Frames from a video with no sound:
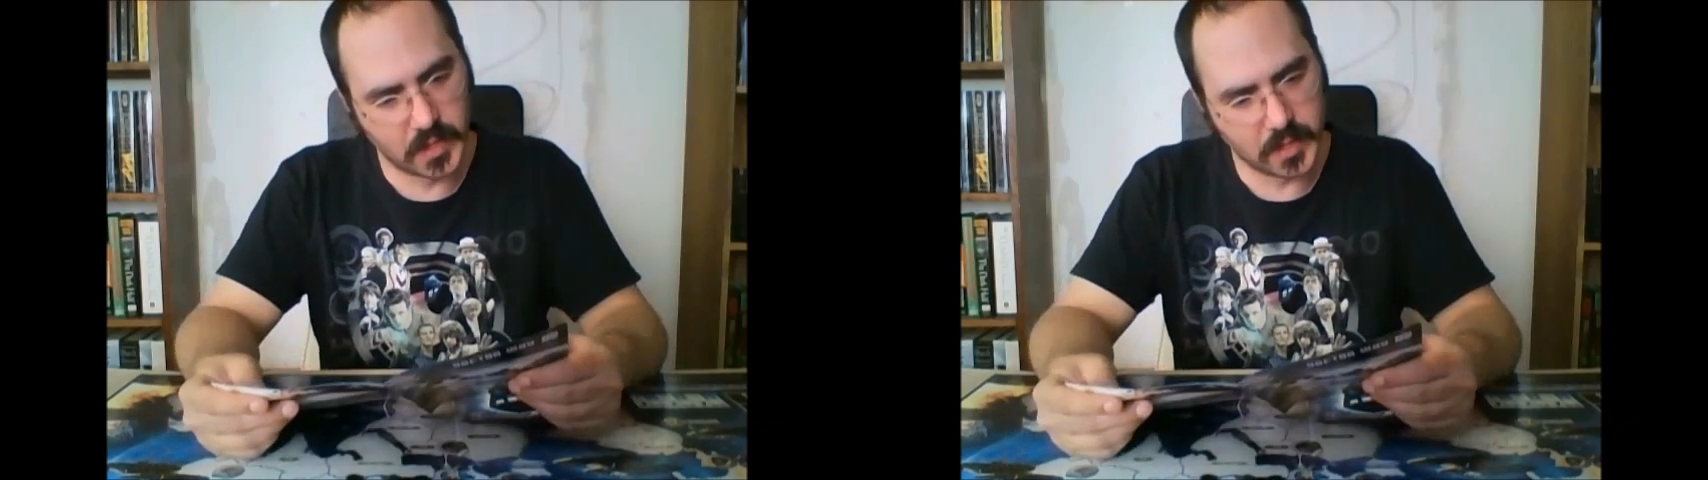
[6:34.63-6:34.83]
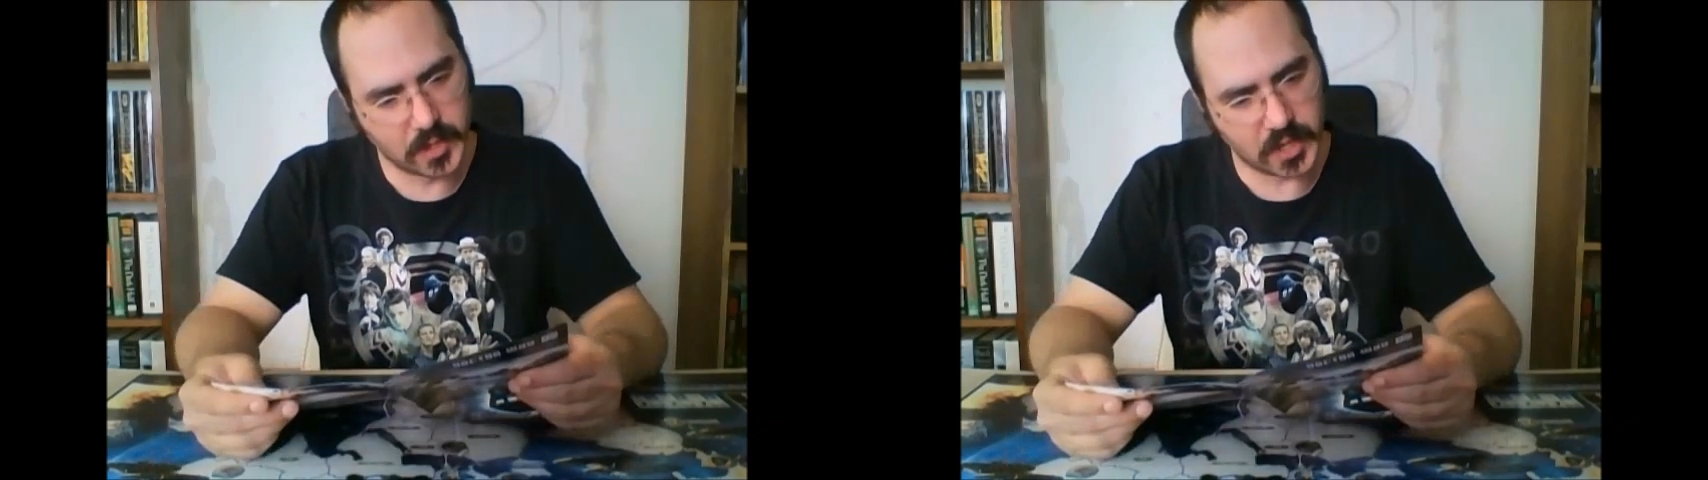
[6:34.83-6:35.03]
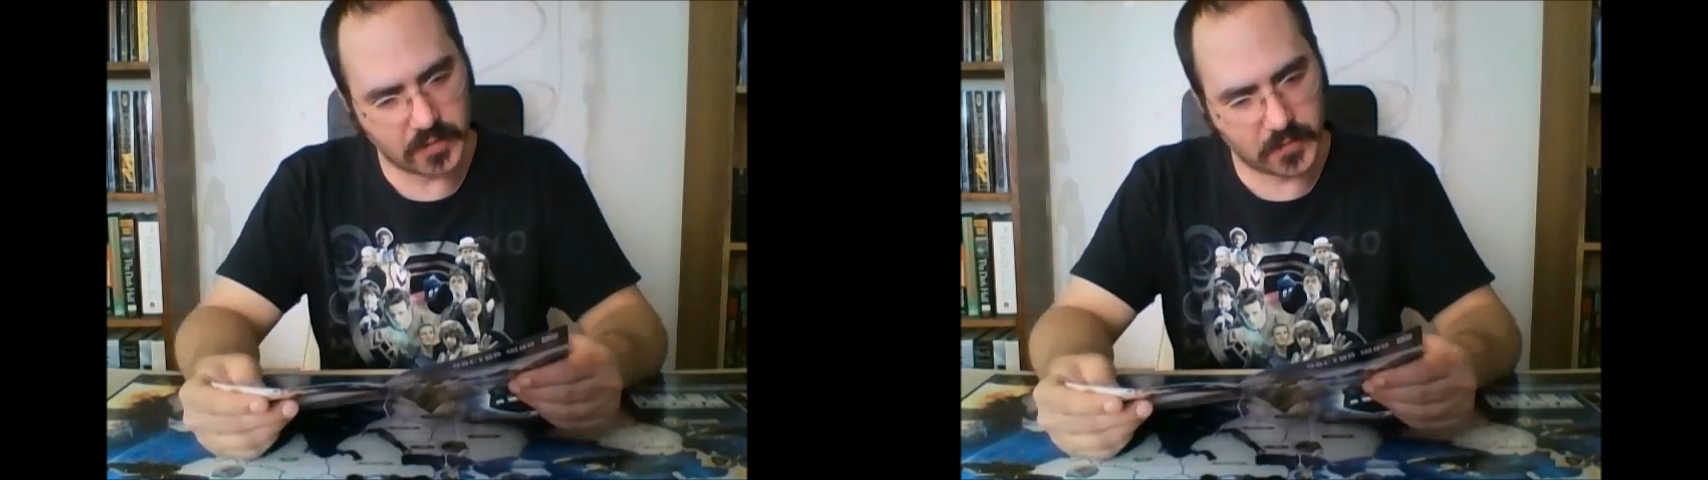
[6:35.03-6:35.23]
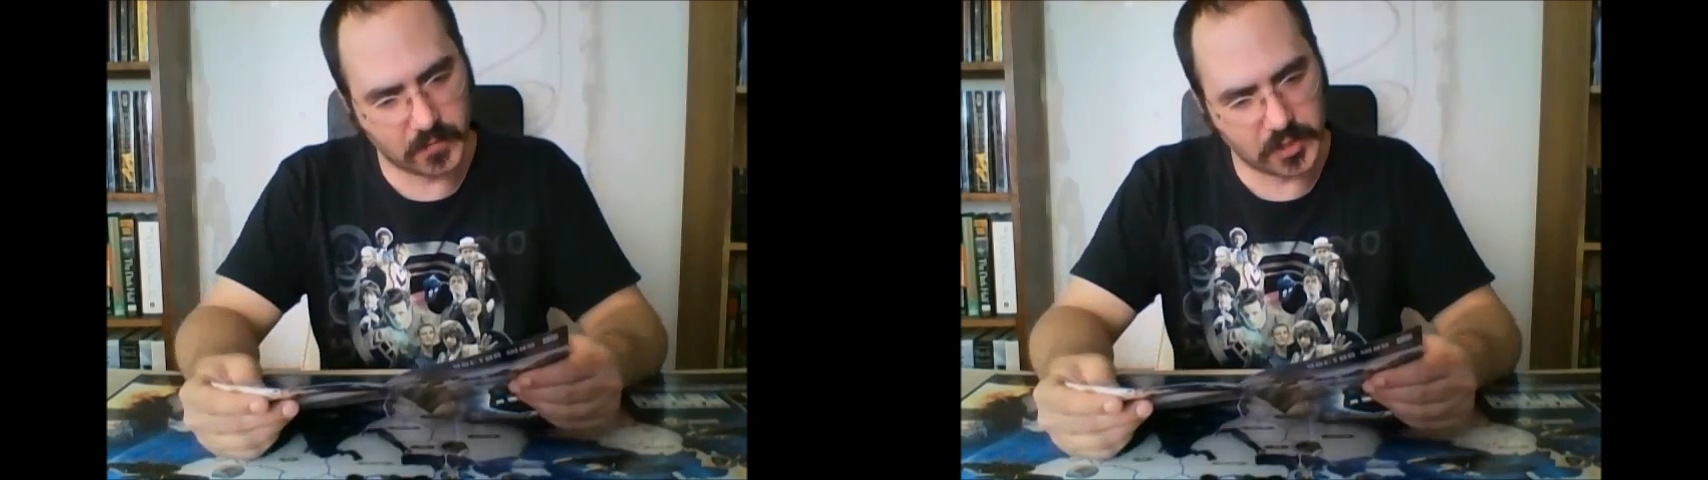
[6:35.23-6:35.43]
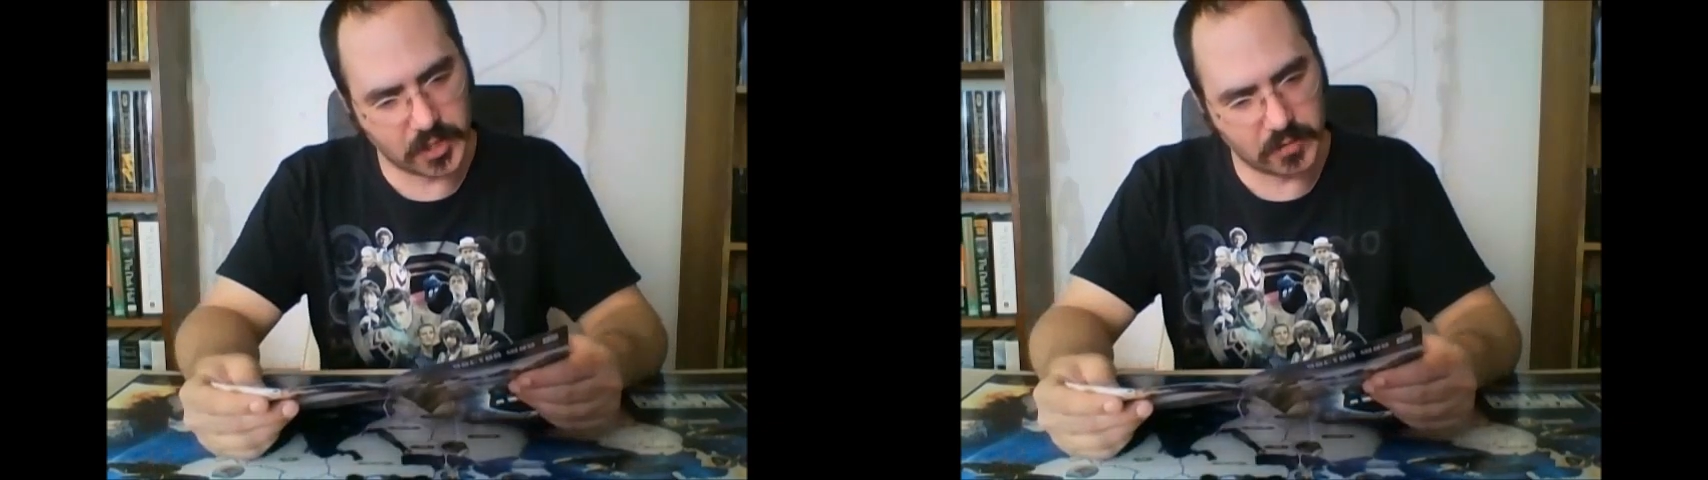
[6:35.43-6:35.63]
Check for
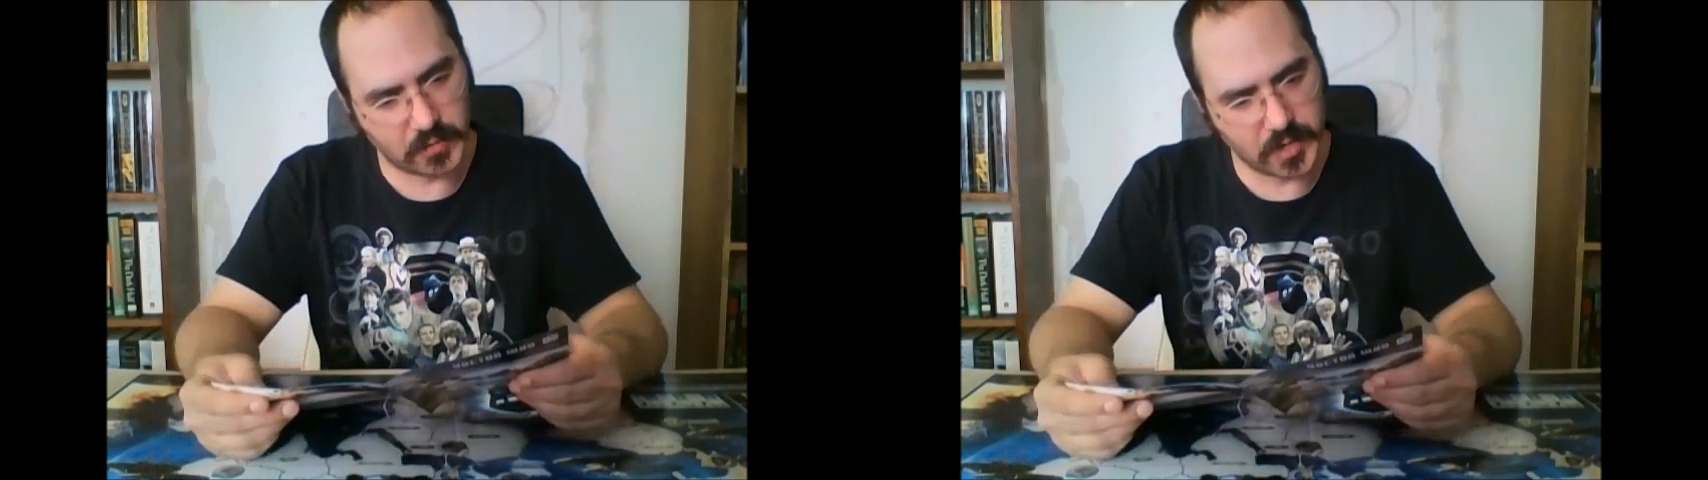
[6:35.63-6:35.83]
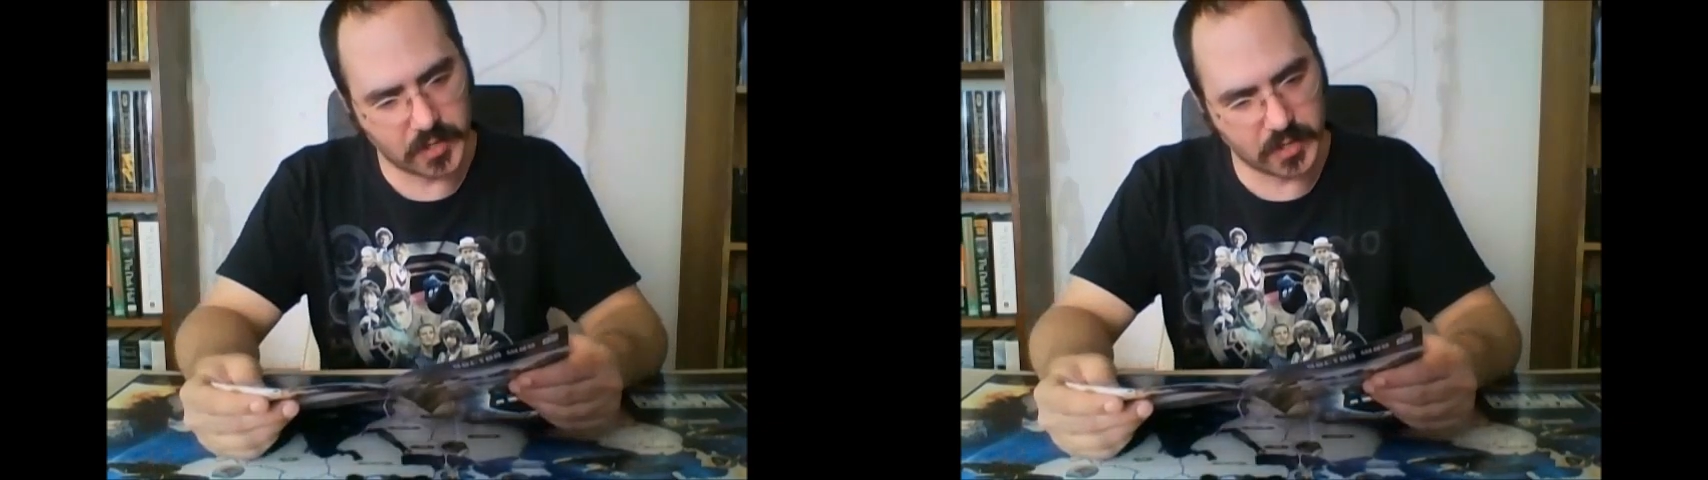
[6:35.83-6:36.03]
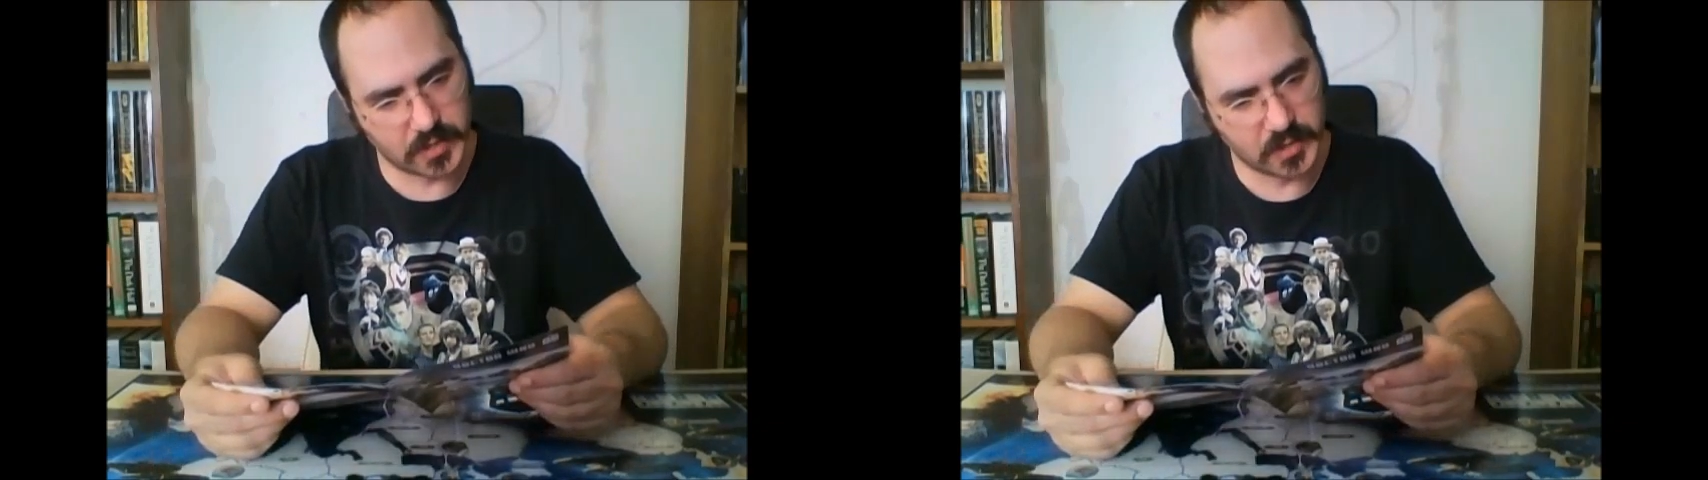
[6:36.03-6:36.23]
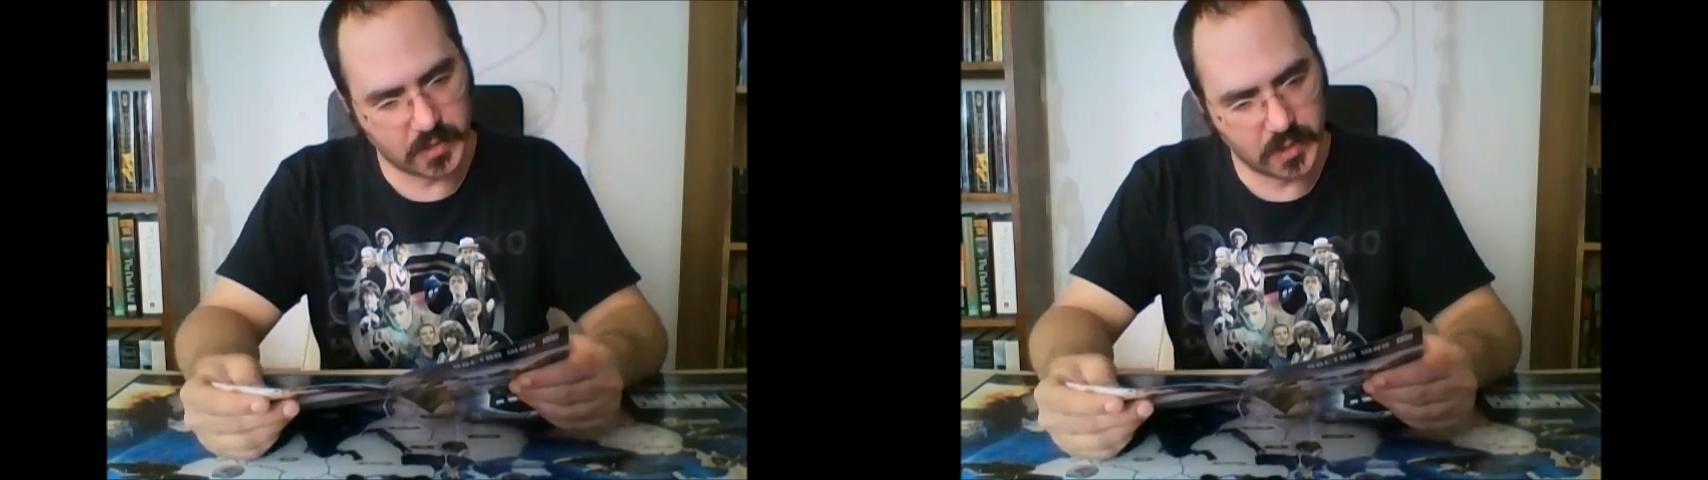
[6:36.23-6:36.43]
regeneration.